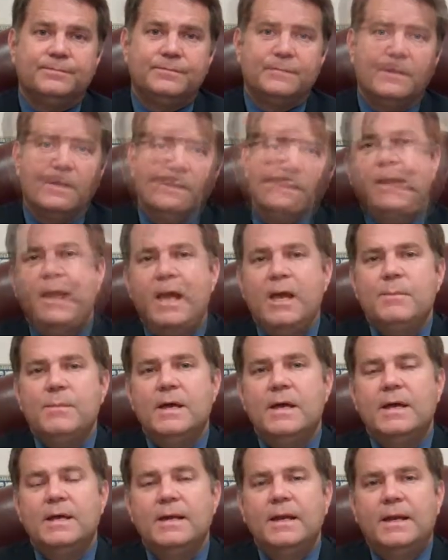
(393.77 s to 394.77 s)
They came
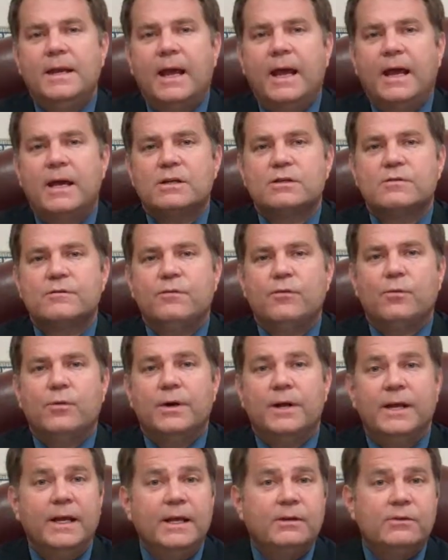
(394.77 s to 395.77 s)
in and asked
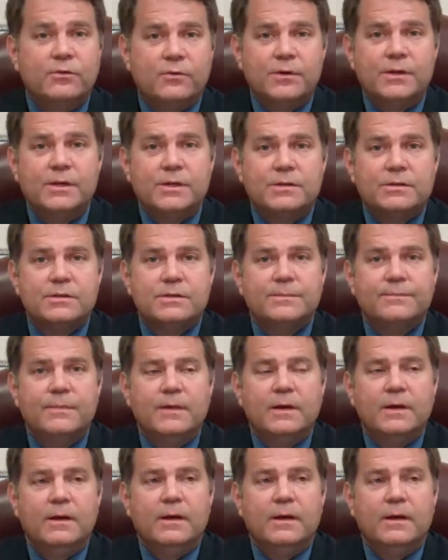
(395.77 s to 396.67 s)
for an increase.